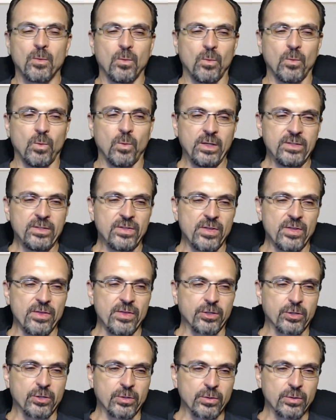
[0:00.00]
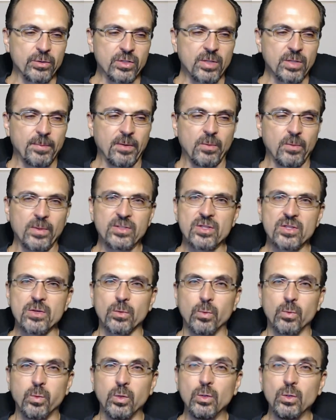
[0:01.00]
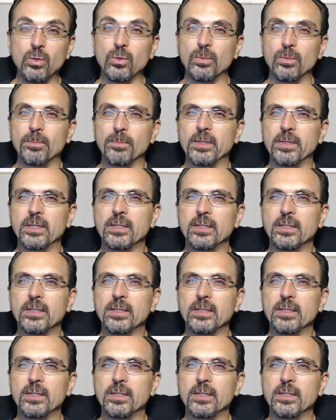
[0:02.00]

was the crucible, was the womb